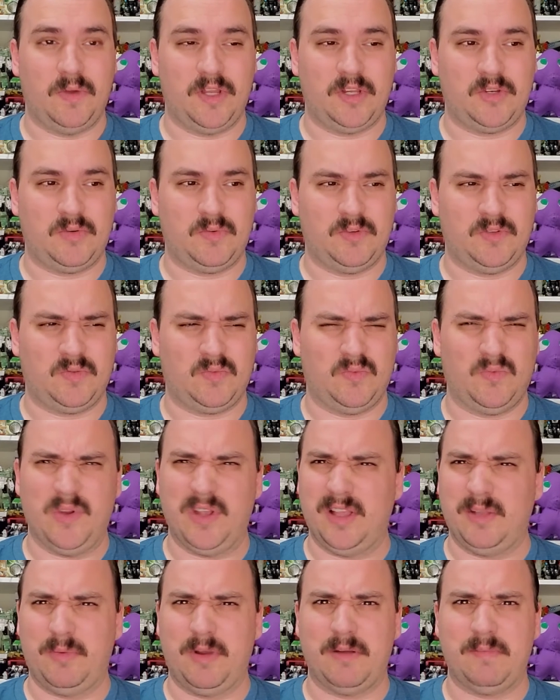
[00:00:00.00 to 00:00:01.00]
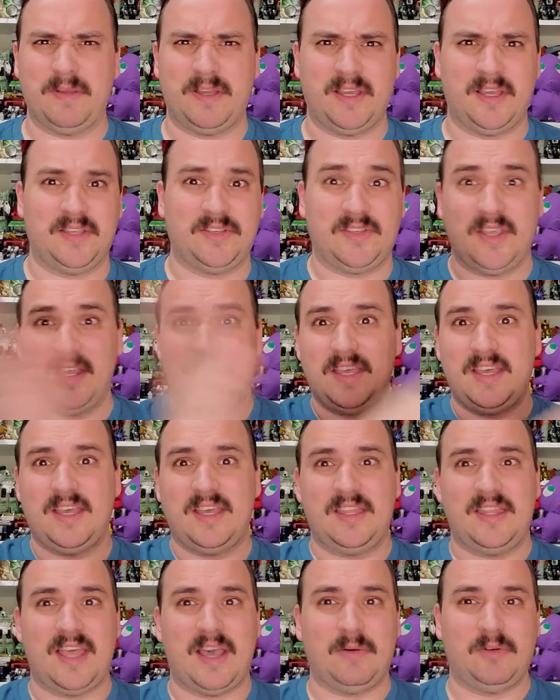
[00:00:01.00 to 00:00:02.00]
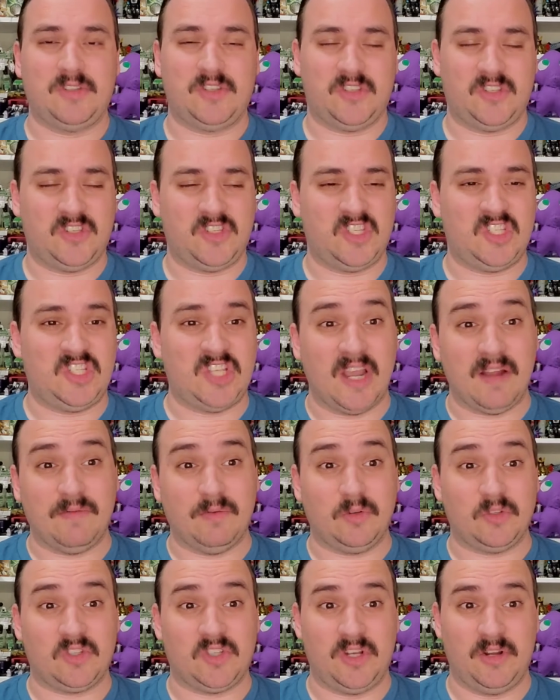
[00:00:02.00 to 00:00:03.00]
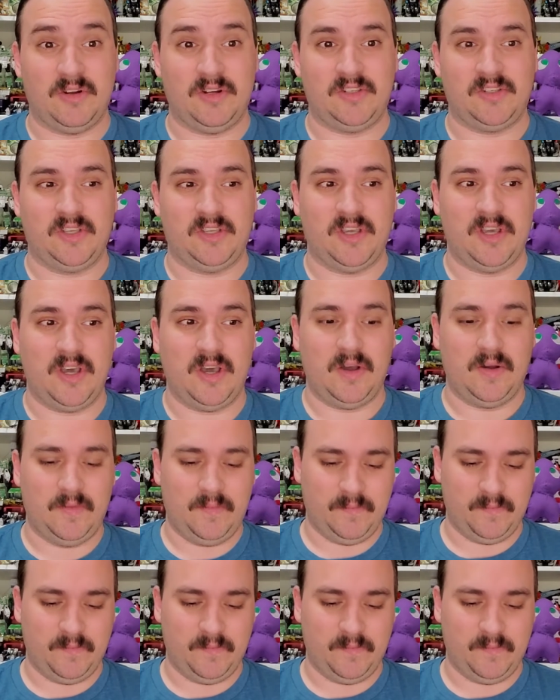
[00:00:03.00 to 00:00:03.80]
which was really weird because that was several series ago.